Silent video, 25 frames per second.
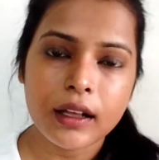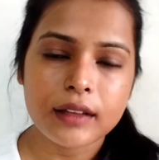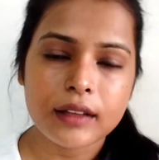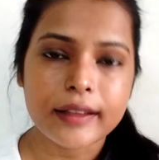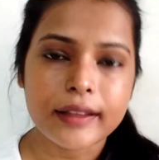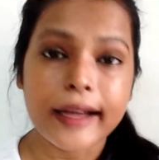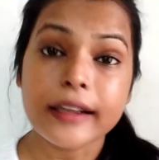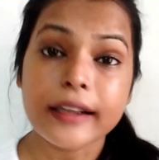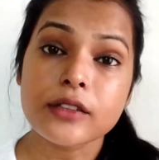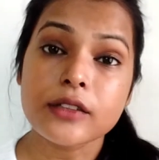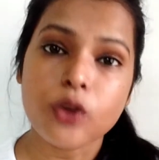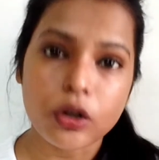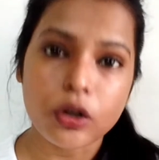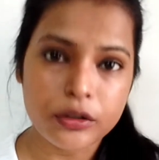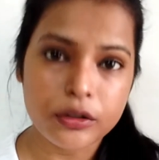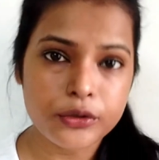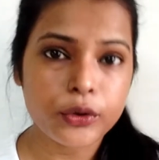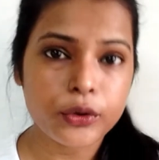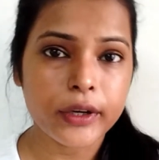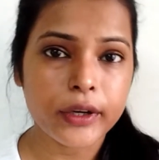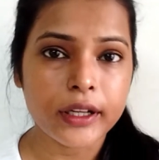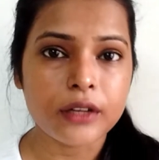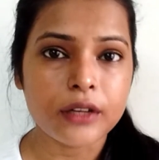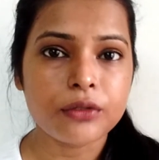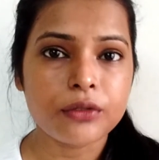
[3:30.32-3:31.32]
That is
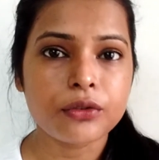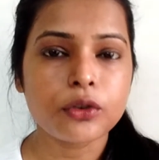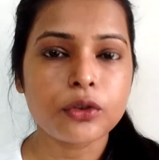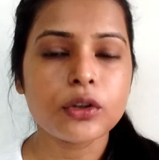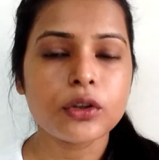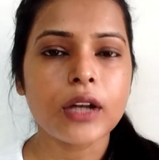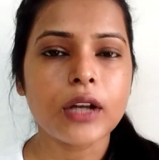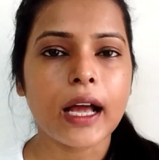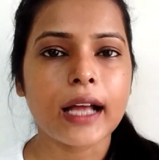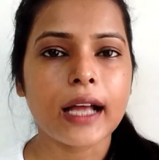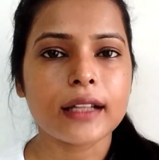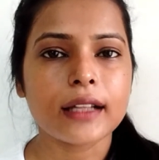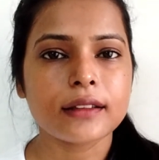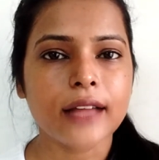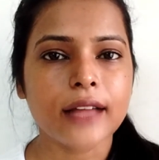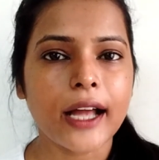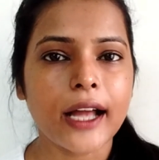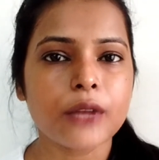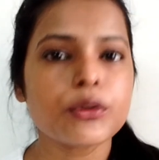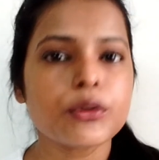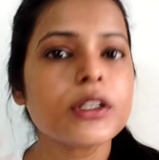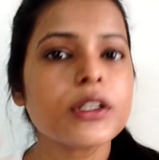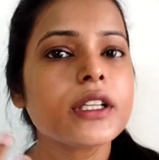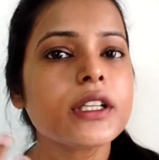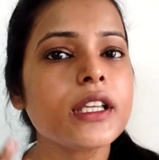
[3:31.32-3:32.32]
also helpful, and
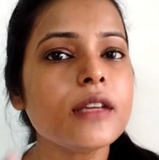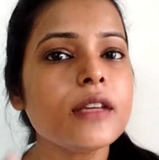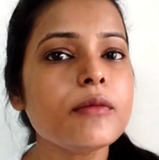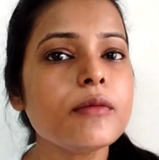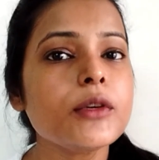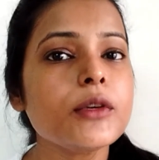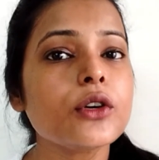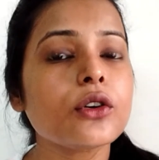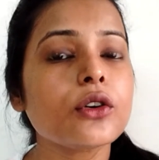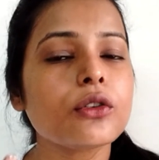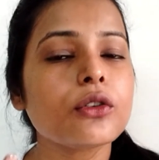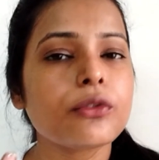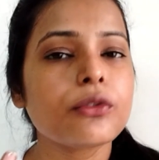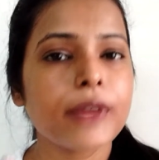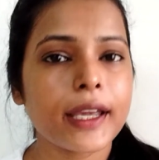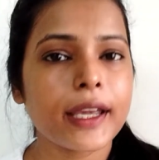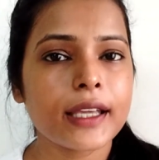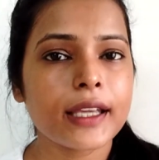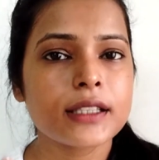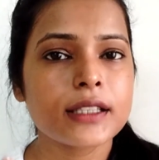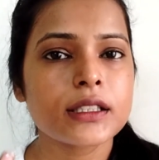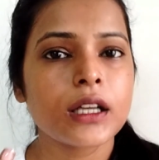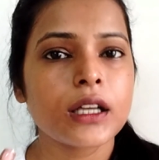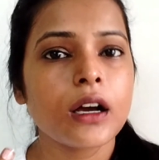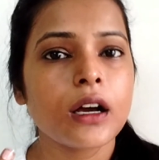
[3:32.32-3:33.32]
that will keep your
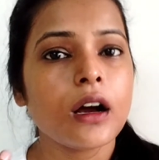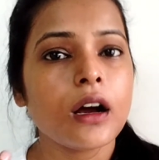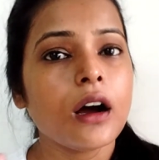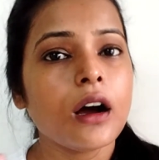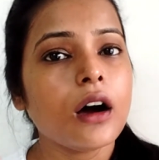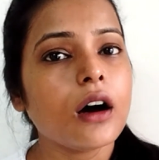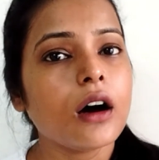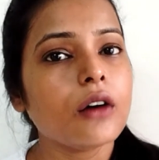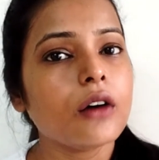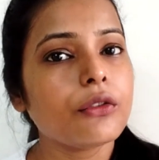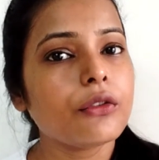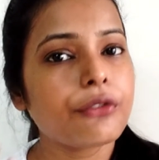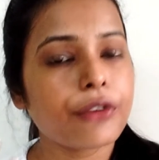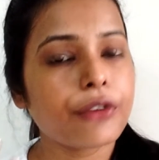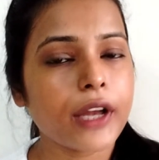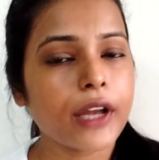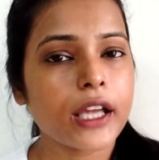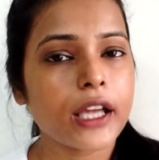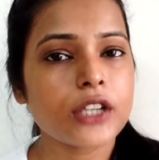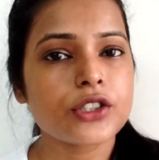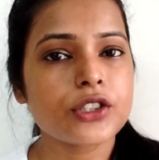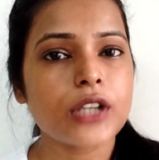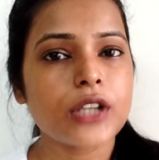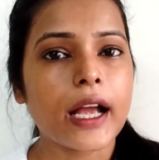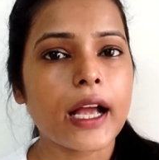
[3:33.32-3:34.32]
face
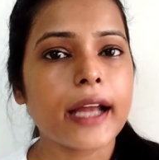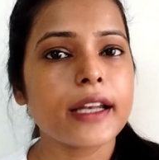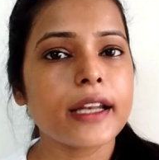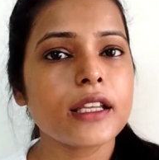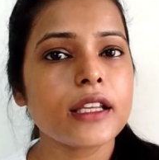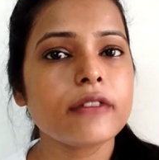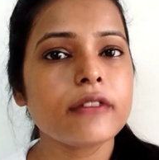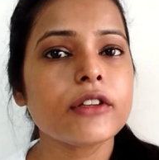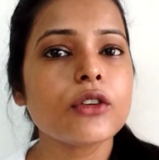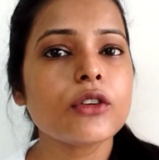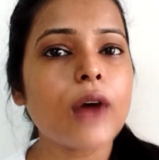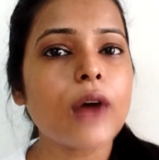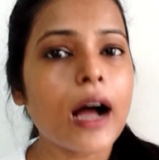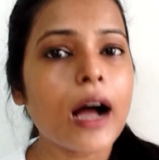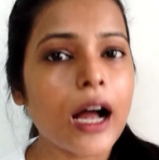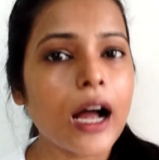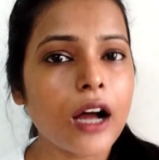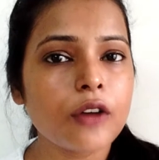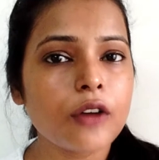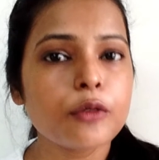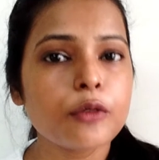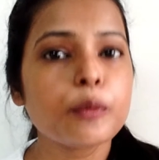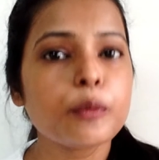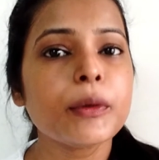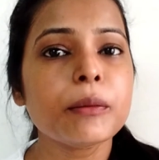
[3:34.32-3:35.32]
fresh. And if you
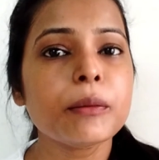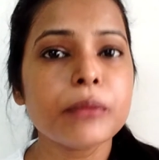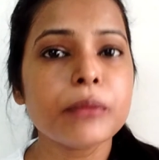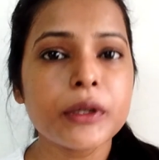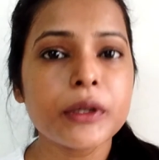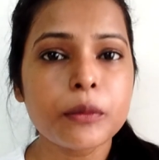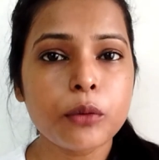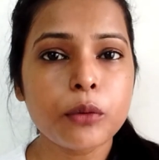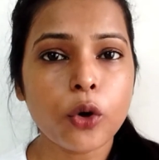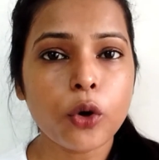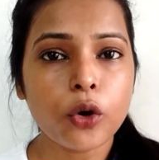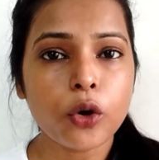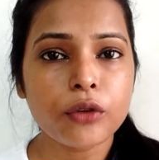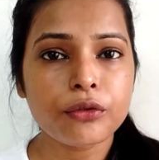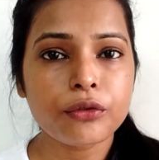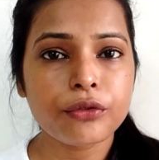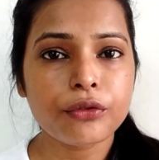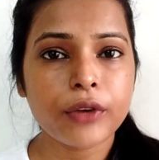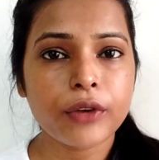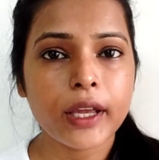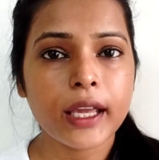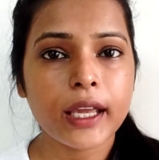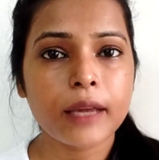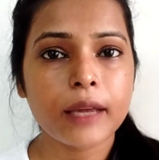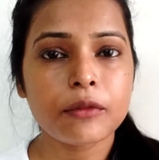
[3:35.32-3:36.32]
have pimple prone
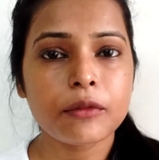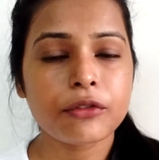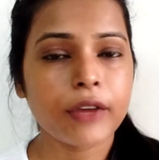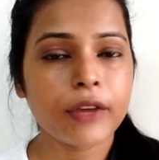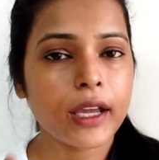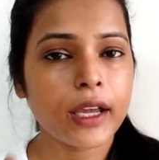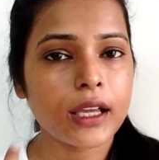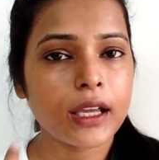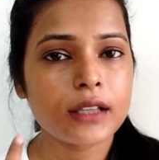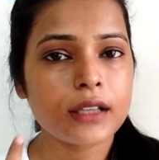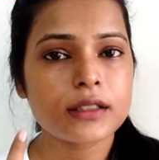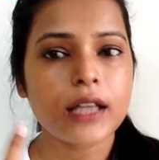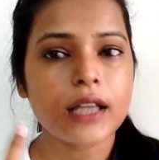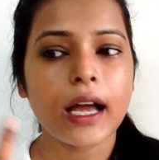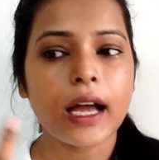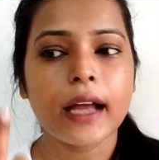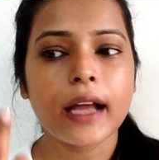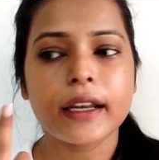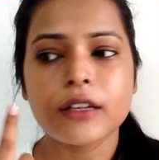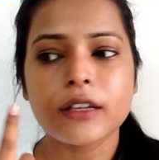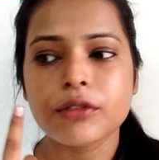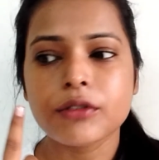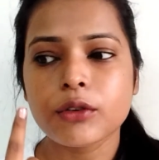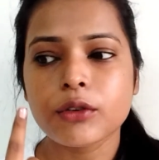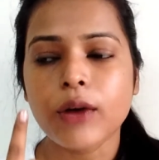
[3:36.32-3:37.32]
face,
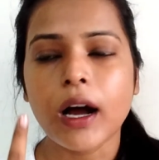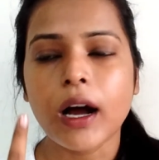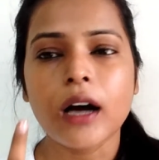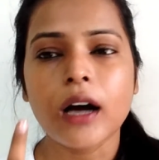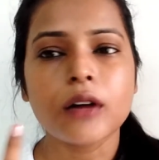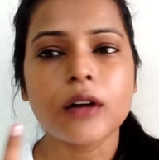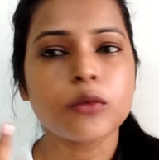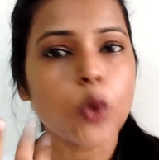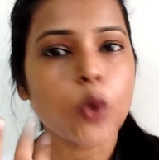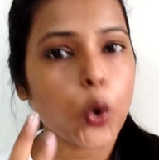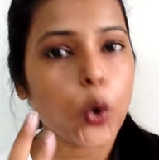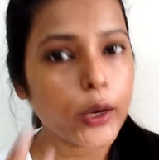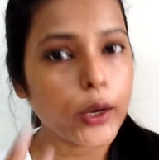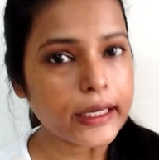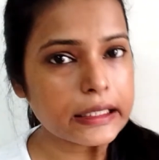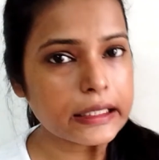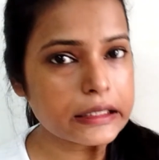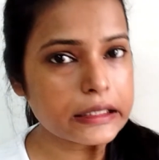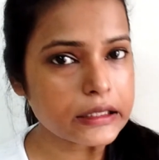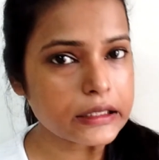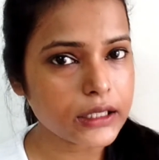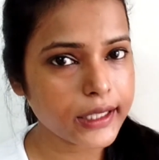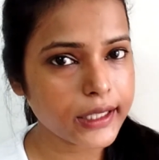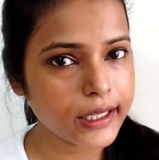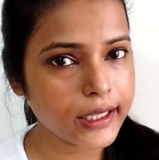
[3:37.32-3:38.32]
and if you have oily
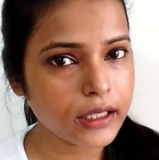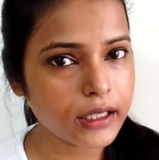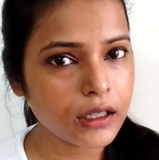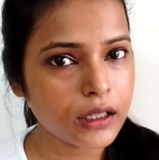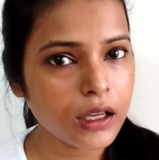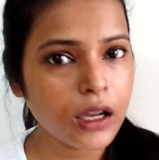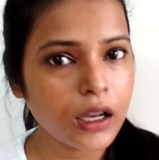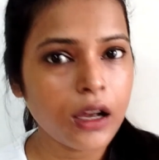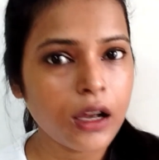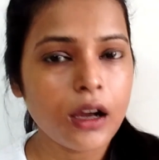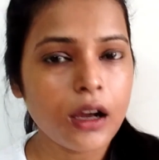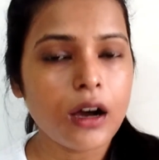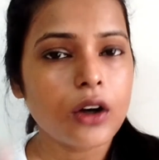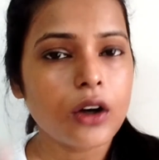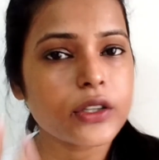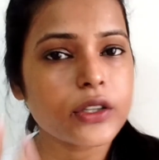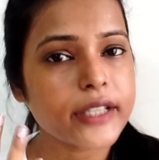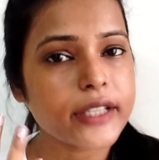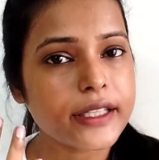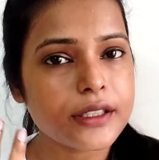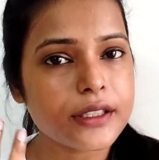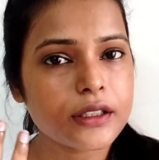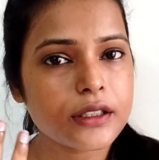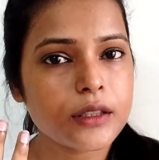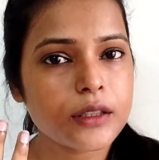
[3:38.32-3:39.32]
skin,
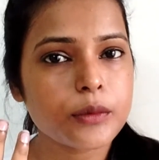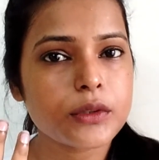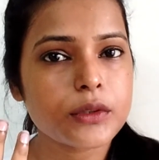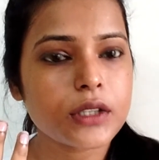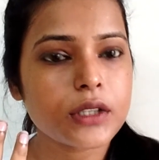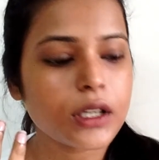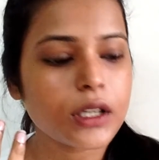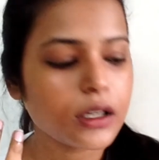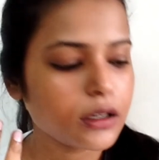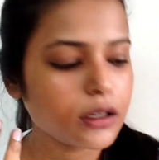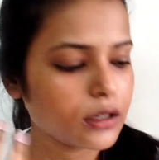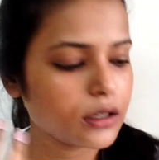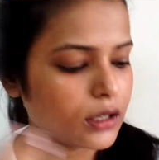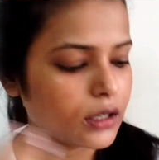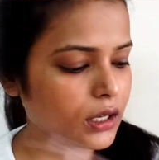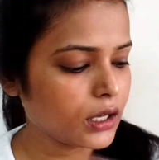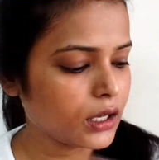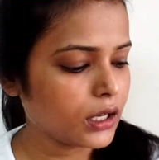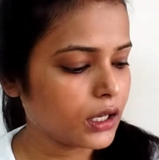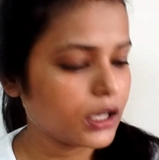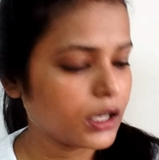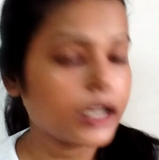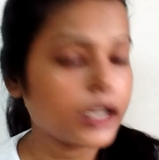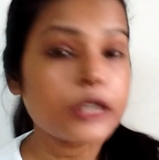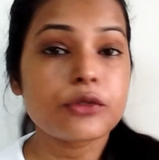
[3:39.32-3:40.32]
sensitive skin,
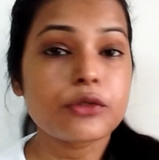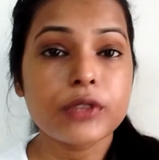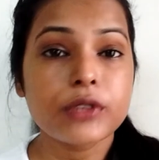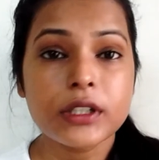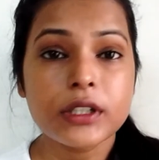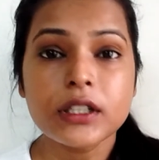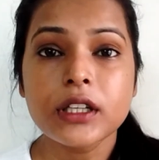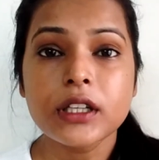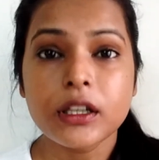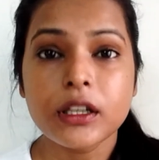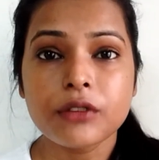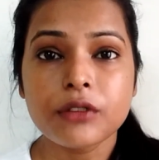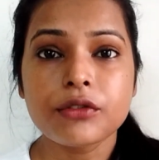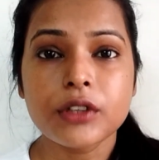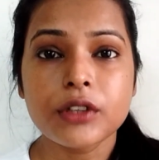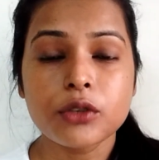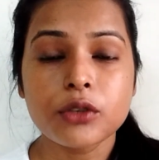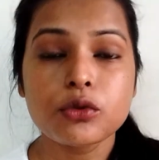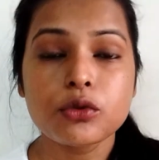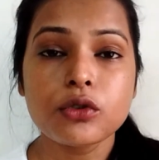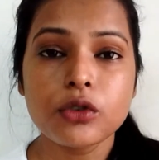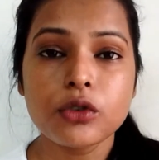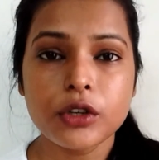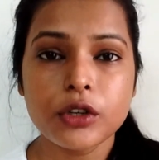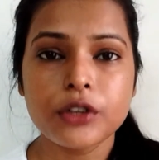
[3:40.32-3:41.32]
it will give you
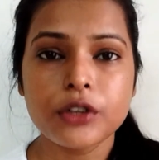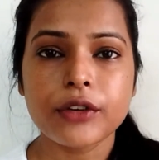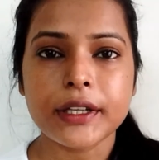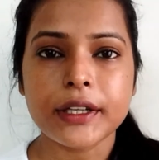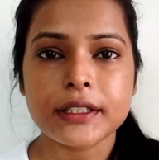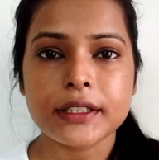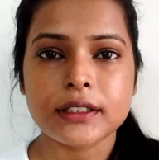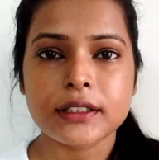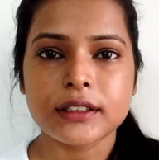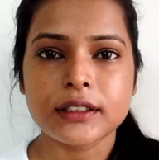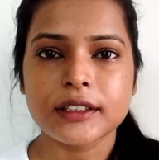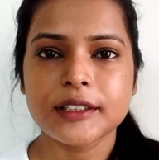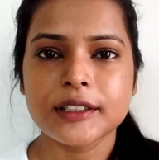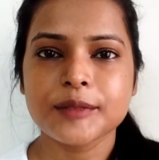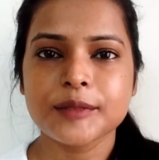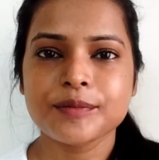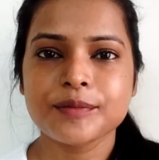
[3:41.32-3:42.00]
good result.